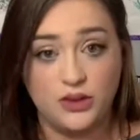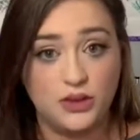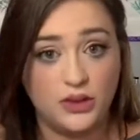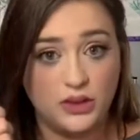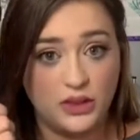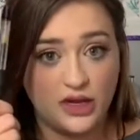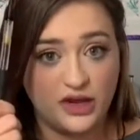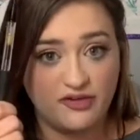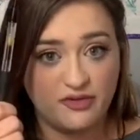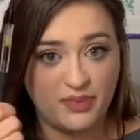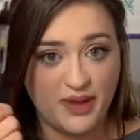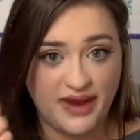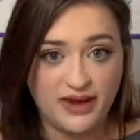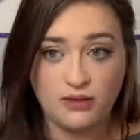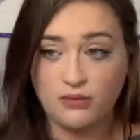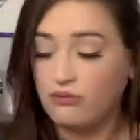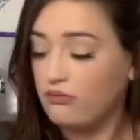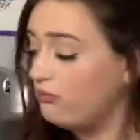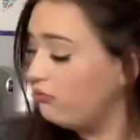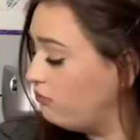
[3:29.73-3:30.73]
I have a pen.
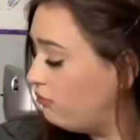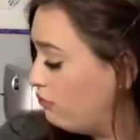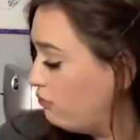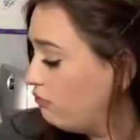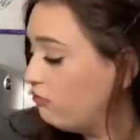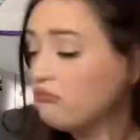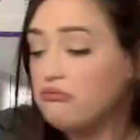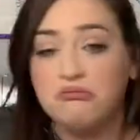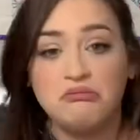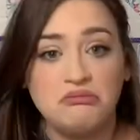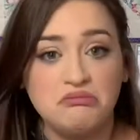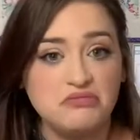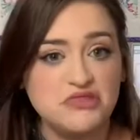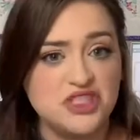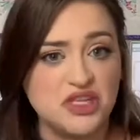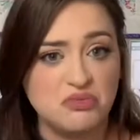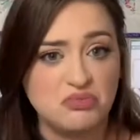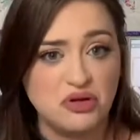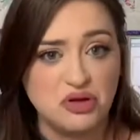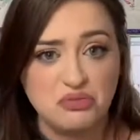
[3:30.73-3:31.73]

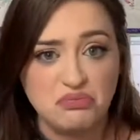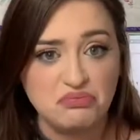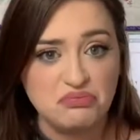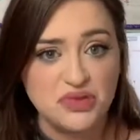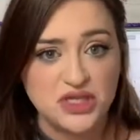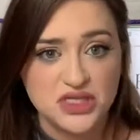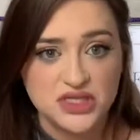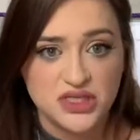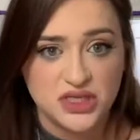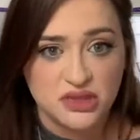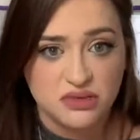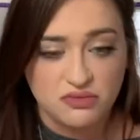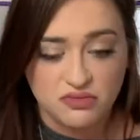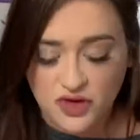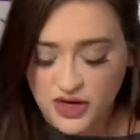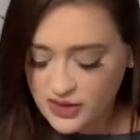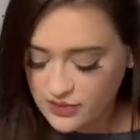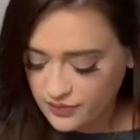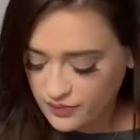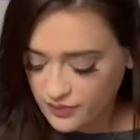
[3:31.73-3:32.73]
Simple, easy, right?
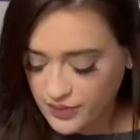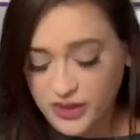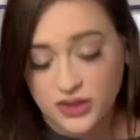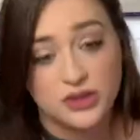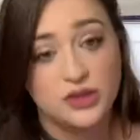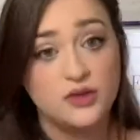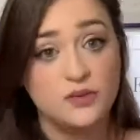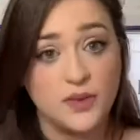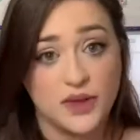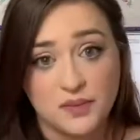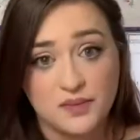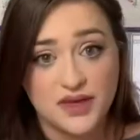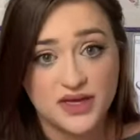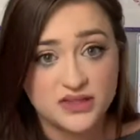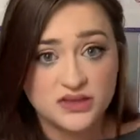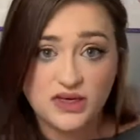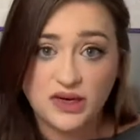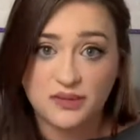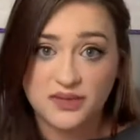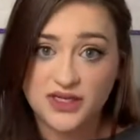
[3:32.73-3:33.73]
But you'd be amazed
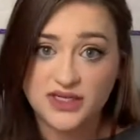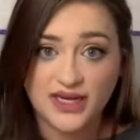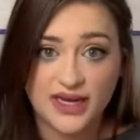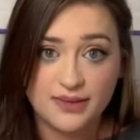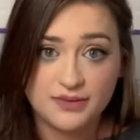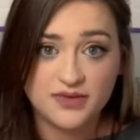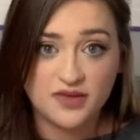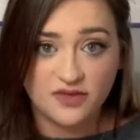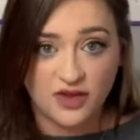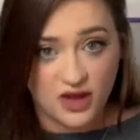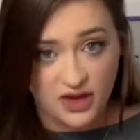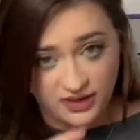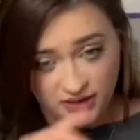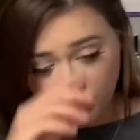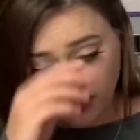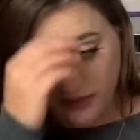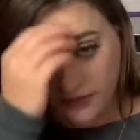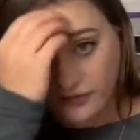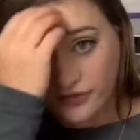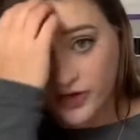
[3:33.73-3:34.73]
how many times I've gone and
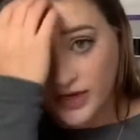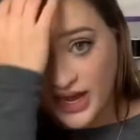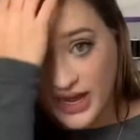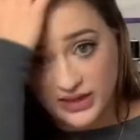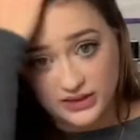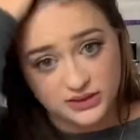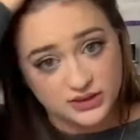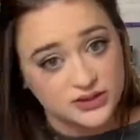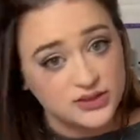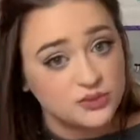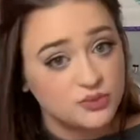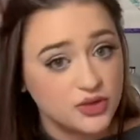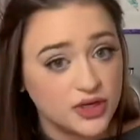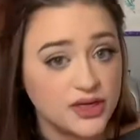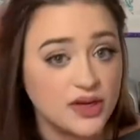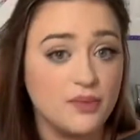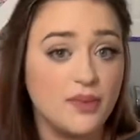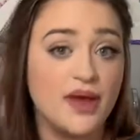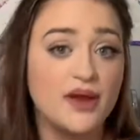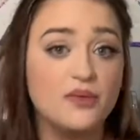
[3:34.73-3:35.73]
forgotten to bring a
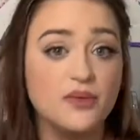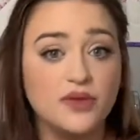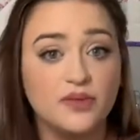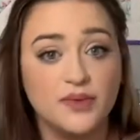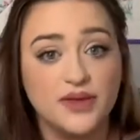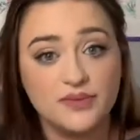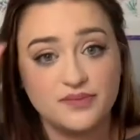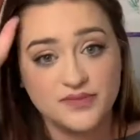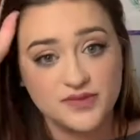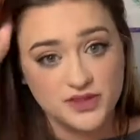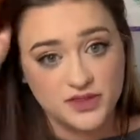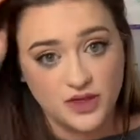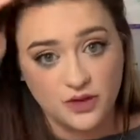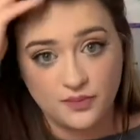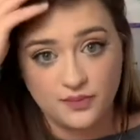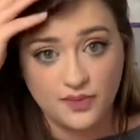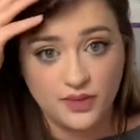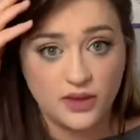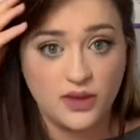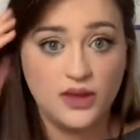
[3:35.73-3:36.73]
pen with me, so
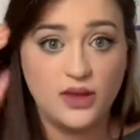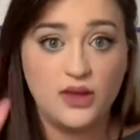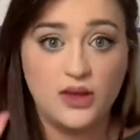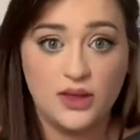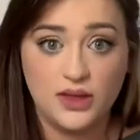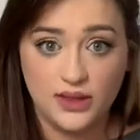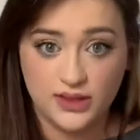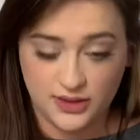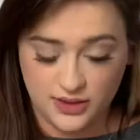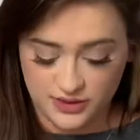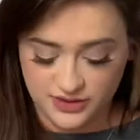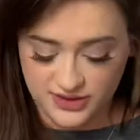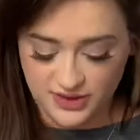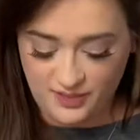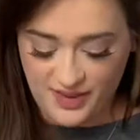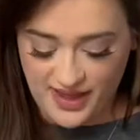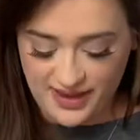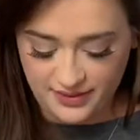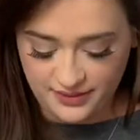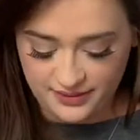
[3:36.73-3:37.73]
there's a pen.